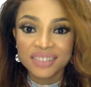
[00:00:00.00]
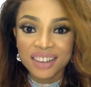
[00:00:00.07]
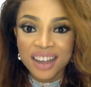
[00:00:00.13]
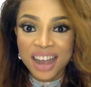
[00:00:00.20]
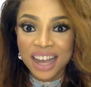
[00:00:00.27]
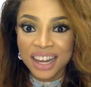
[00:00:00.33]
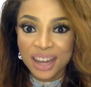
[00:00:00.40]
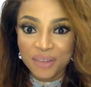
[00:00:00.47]

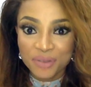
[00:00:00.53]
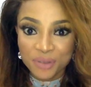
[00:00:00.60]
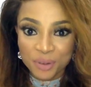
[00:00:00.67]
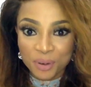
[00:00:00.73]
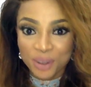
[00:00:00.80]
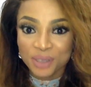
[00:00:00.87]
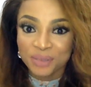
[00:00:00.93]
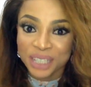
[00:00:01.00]
I left for
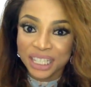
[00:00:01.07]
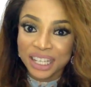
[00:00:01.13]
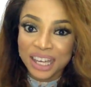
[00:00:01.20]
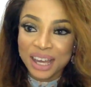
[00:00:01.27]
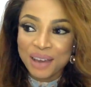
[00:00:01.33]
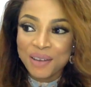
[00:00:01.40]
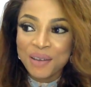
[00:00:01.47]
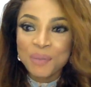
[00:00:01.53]
1 week,
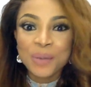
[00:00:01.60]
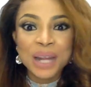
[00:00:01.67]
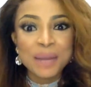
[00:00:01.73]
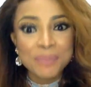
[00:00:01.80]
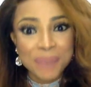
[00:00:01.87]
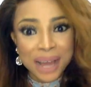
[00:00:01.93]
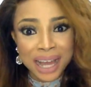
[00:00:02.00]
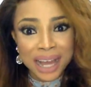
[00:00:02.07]
but
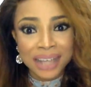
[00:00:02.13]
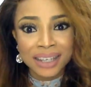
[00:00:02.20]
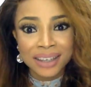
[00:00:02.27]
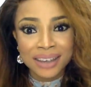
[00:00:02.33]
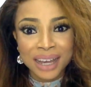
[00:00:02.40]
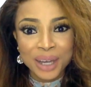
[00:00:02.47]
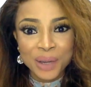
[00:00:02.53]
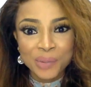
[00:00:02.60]
I'm back.
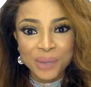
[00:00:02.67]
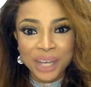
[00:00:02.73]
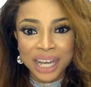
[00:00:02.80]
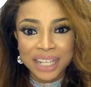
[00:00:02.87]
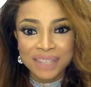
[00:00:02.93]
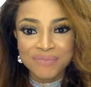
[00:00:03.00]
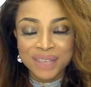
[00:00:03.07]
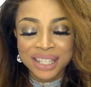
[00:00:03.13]
I hope you
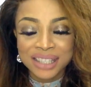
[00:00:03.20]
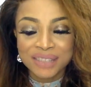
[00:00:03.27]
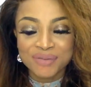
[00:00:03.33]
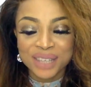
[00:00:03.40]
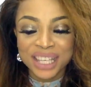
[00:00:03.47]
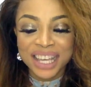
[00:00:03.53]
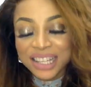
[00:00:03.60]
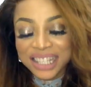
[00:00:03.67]
guys missed
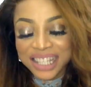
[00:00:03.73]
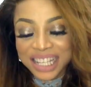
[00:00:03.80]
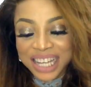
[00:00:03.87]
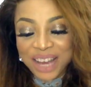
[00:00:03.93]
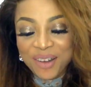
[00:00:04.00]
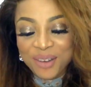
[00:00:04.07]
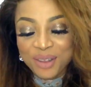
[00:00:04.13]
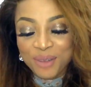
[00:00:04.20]
me. Today
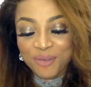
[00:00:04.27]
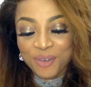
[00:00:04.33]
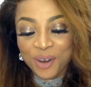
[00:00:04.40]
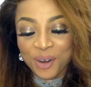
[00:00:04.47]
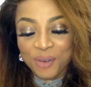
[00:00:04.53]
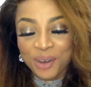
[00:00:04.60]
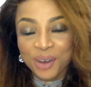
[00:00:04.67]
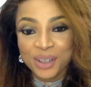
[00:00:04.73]
on the
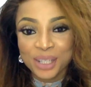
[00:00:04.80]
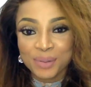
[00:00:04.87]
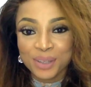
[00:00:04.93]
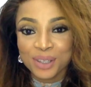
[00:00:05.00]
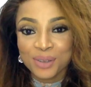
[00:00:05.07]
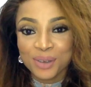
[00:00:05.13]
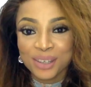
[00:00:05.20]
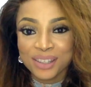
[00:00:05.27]
vlog, we're going to be
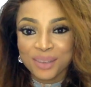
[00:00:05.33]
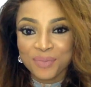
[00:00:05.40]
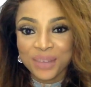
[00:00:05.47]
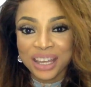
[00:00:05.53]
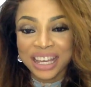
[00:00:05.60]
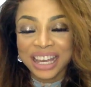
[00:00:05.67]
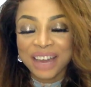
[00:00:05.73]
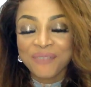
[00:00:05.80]
doing
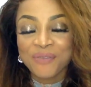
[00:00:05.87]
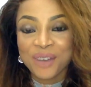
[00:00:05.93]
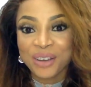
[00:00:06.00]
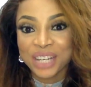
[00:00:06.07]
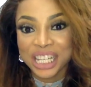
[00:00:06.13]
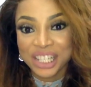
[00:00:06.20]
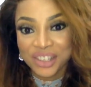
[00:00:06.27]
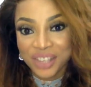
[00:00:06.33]
something very
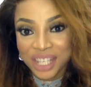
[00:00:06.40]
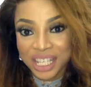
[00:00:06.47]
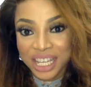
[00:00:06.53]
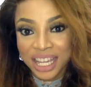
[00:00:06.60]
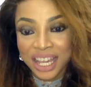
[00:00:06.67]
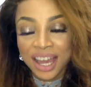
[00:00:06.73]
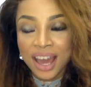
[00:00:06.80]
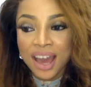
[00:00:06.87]
interesting.